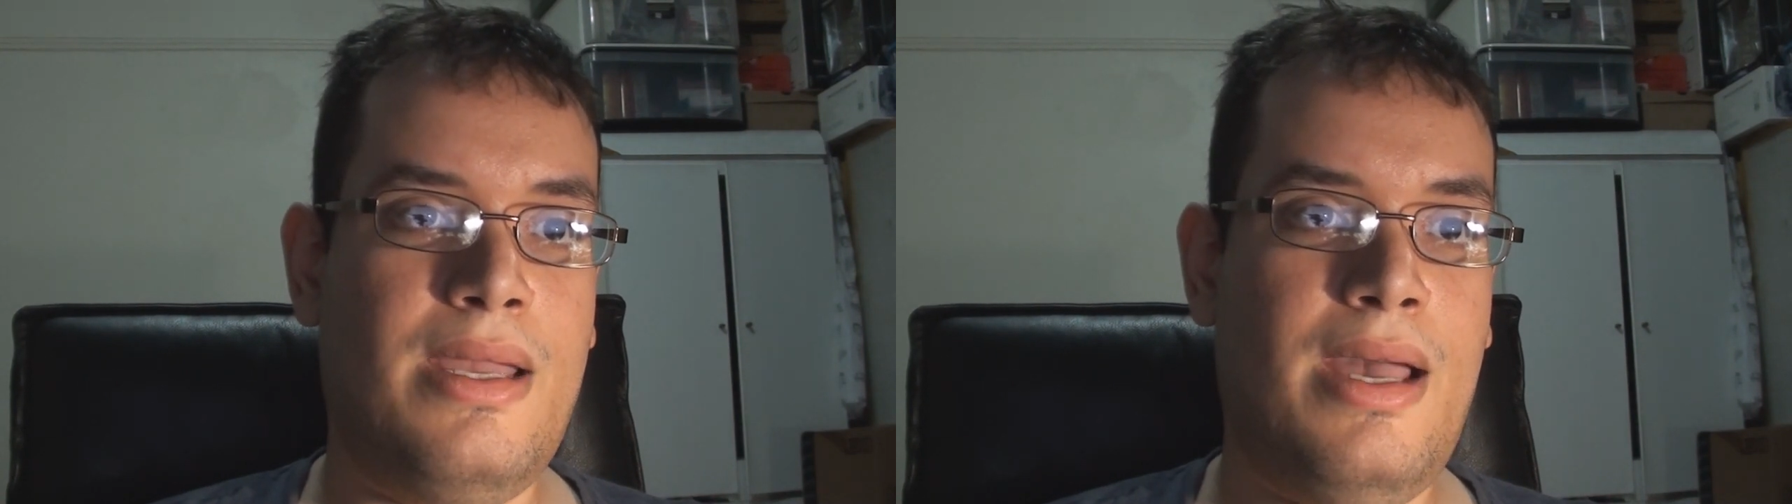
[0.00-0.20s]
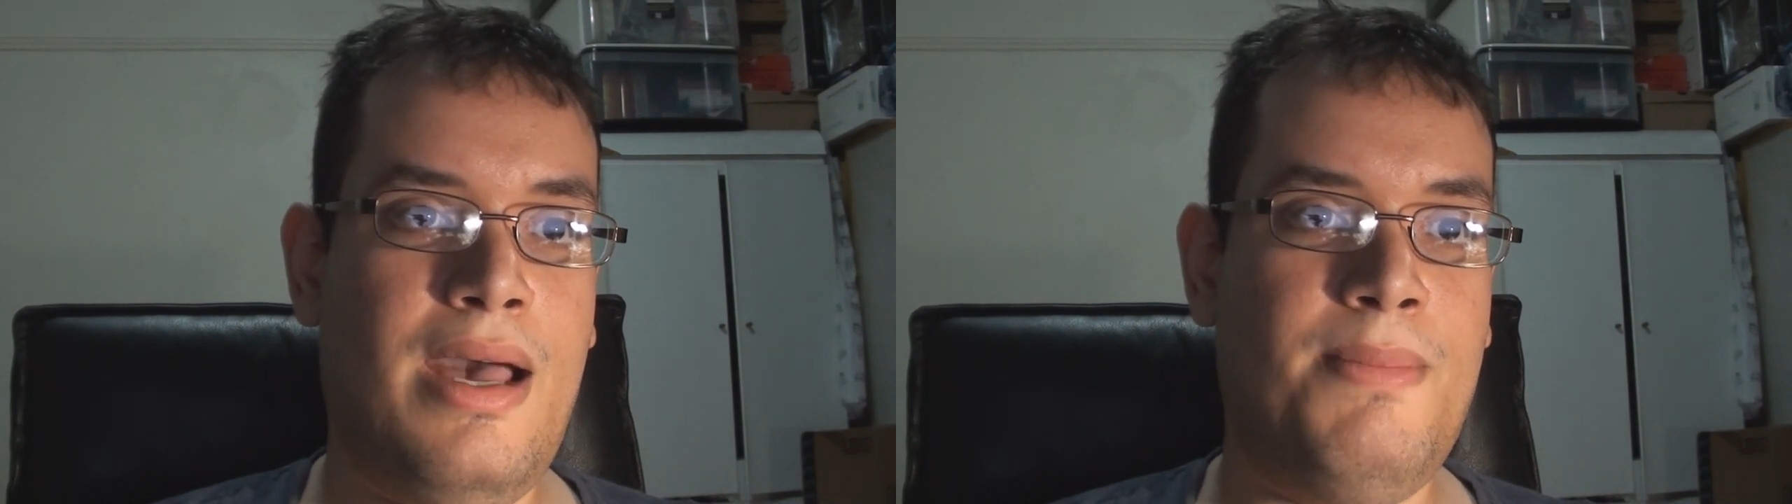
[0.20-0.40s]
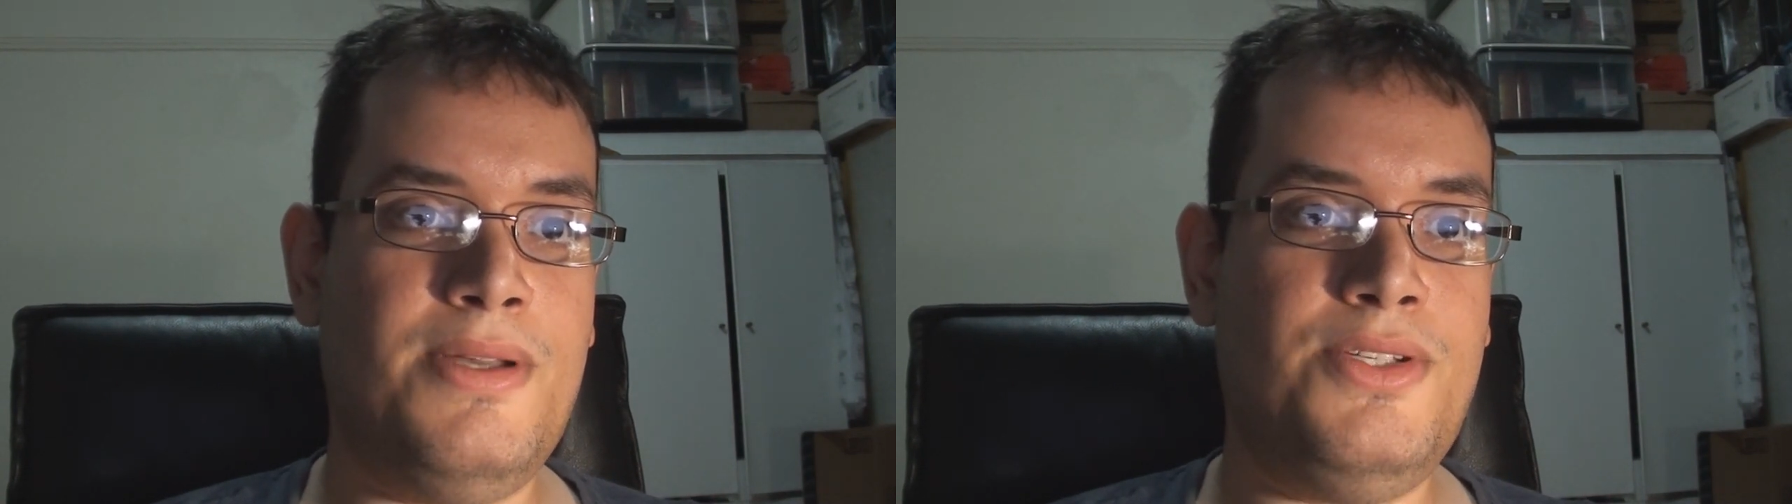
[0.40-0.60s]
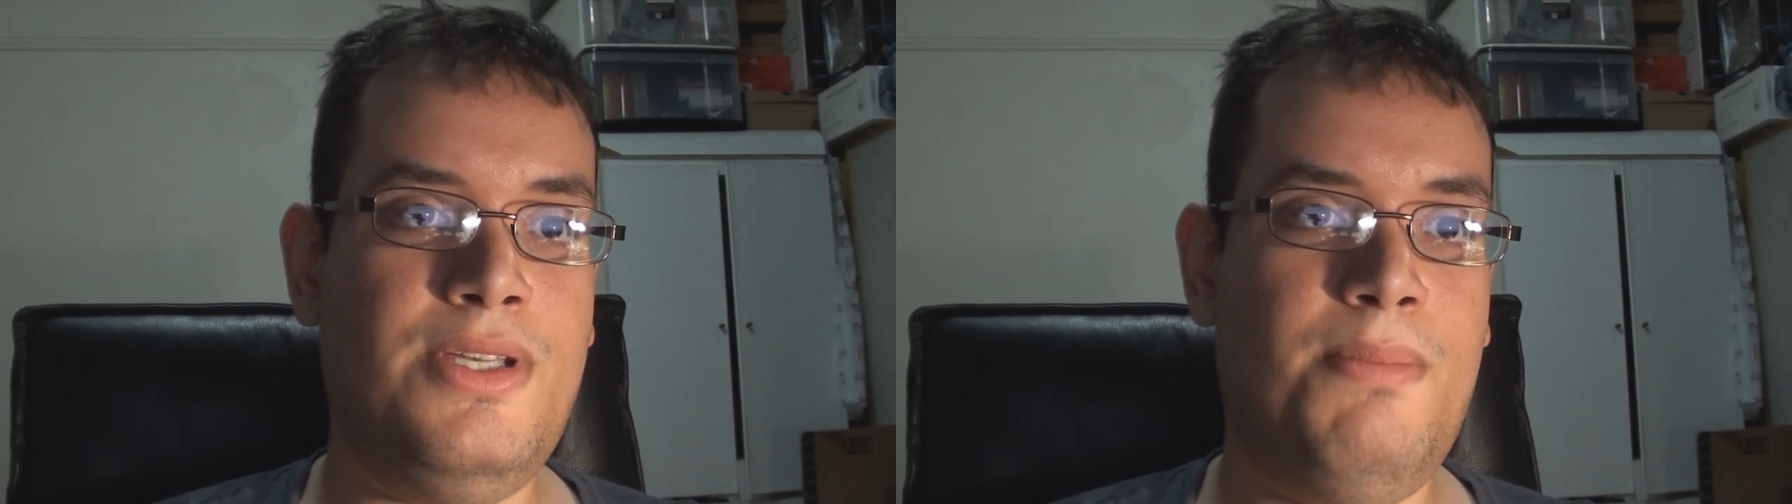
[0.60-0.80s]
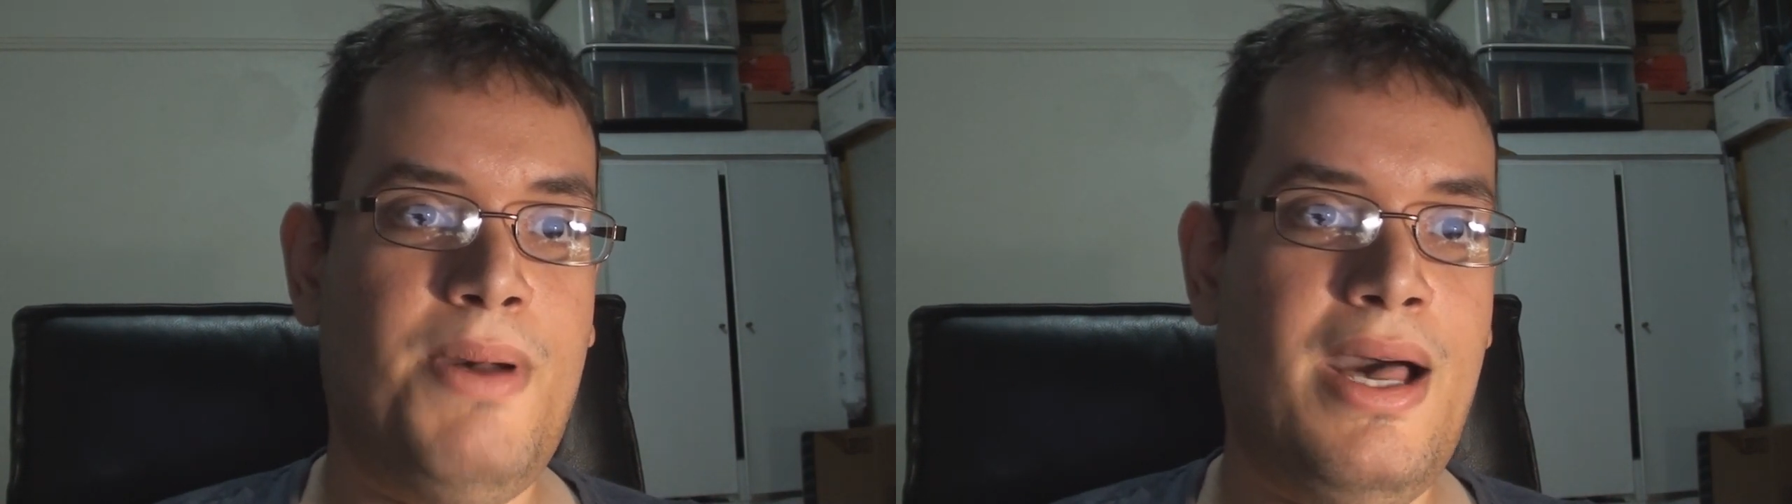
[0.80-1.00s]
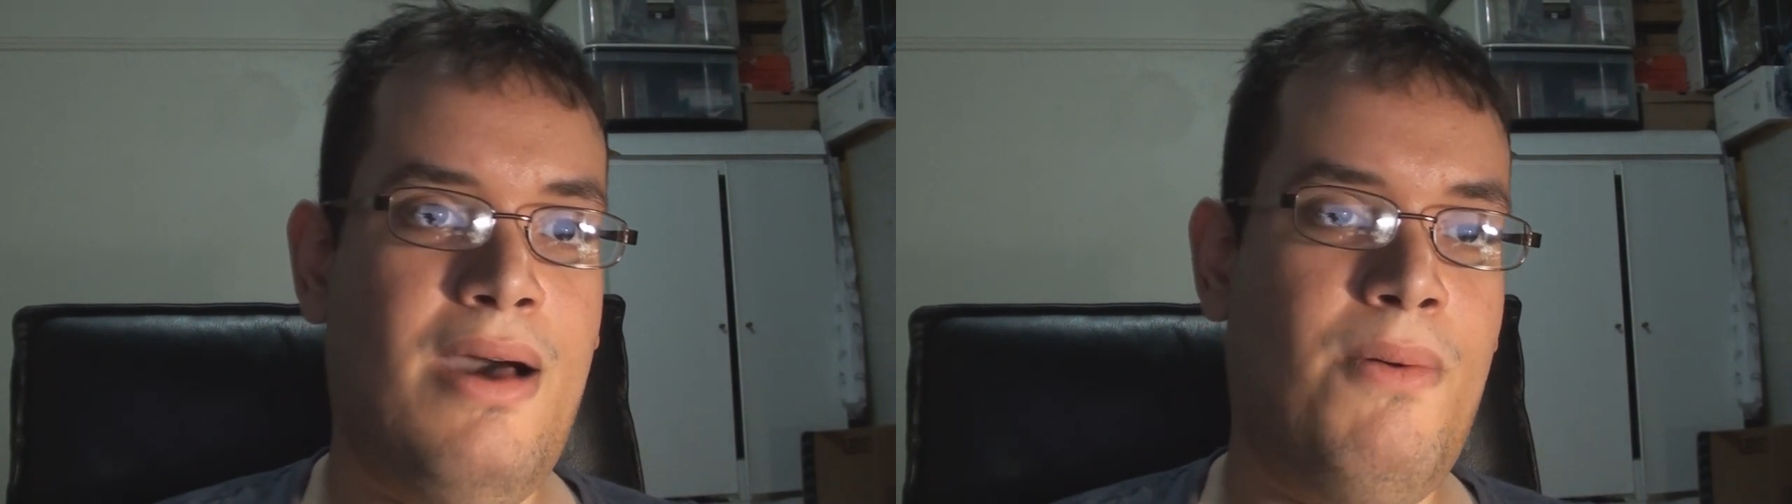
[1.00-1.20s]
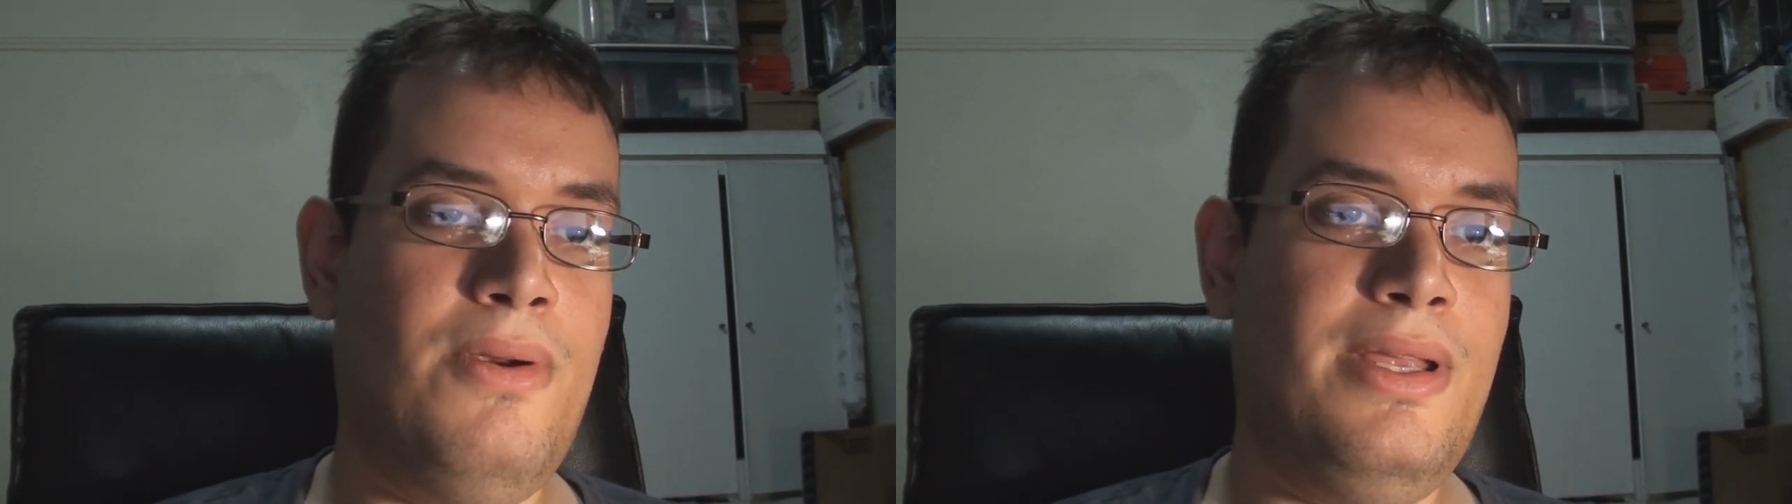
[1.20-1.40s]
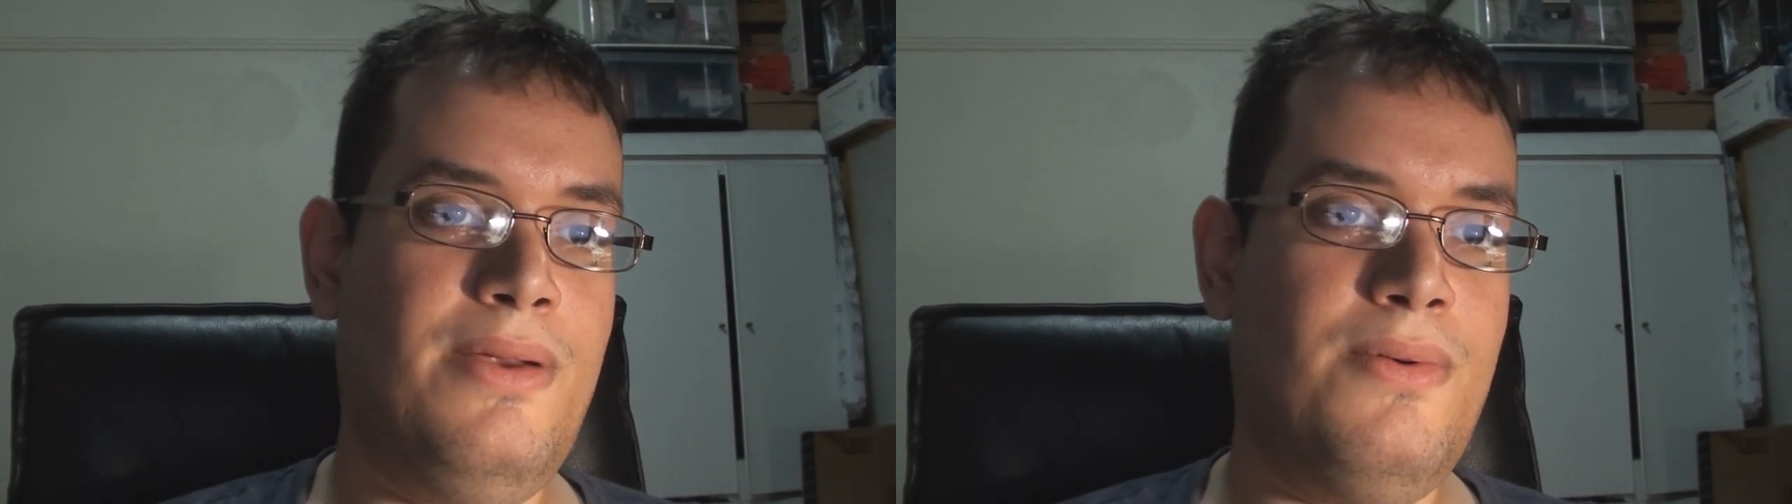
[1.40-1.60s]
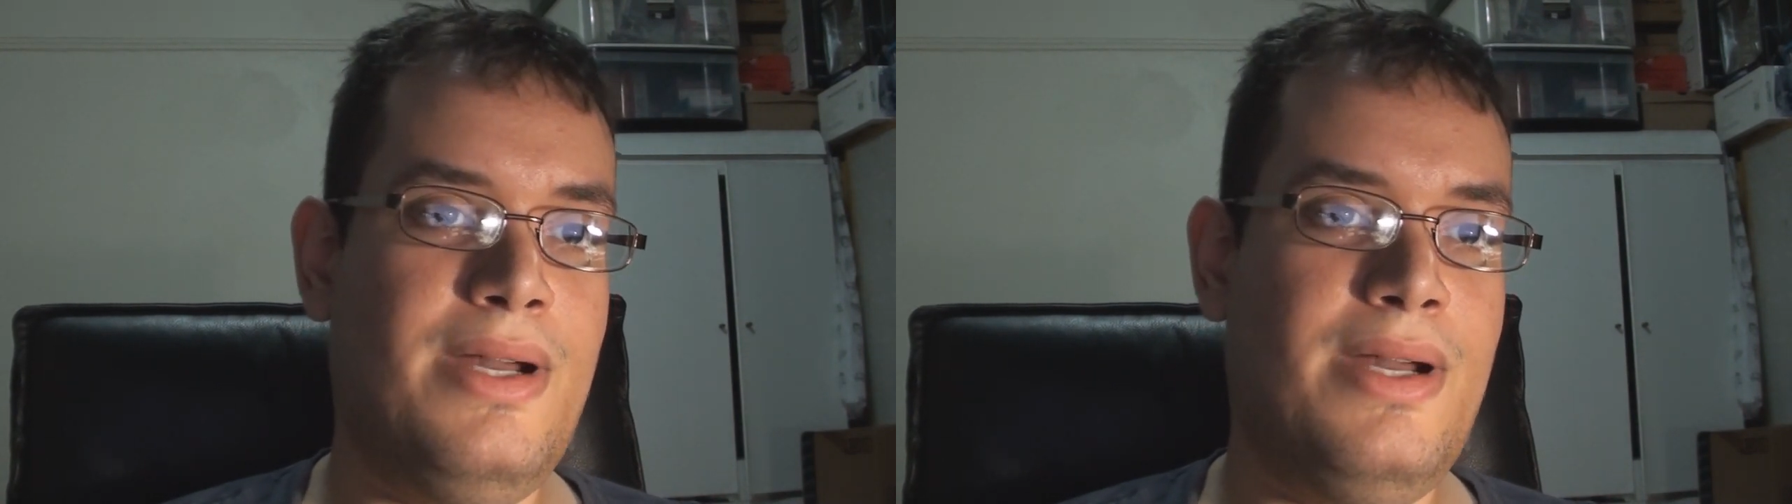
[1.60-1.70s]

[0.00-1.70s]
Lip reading: Kamachi Power, and he